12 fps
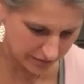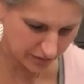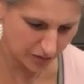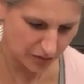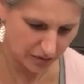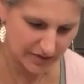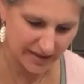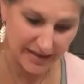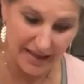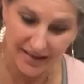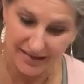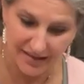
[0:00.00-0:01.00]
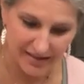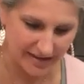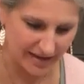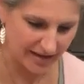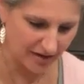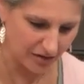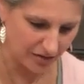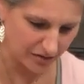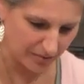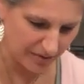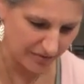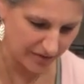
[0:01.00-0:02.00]
fold. Yes, it's getting all over
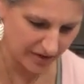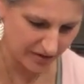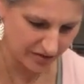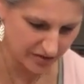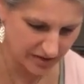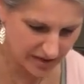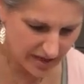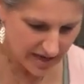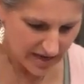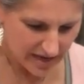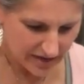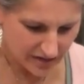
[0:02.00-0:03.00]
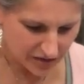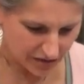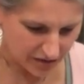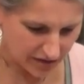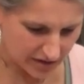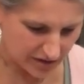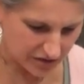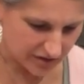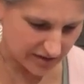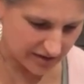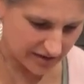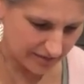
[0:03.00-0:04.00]
my fingers, so you're gonna
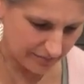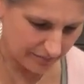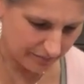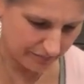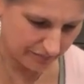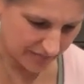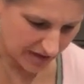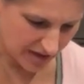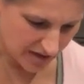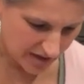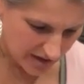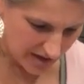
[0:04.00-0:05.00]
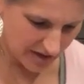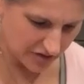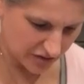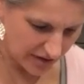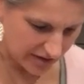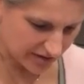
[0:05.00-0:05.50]
just try to